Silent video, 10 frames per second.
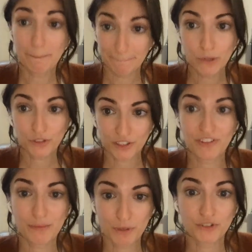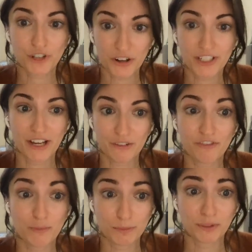but most of them are
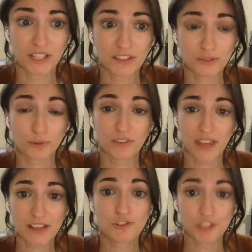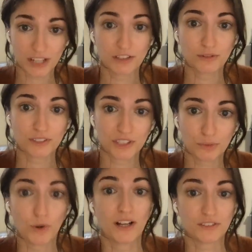starting out from a place where they
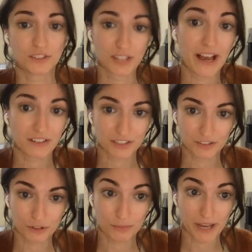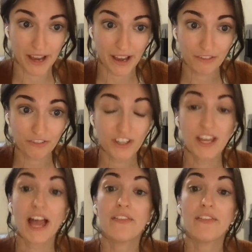genuinely want to act on your behalf,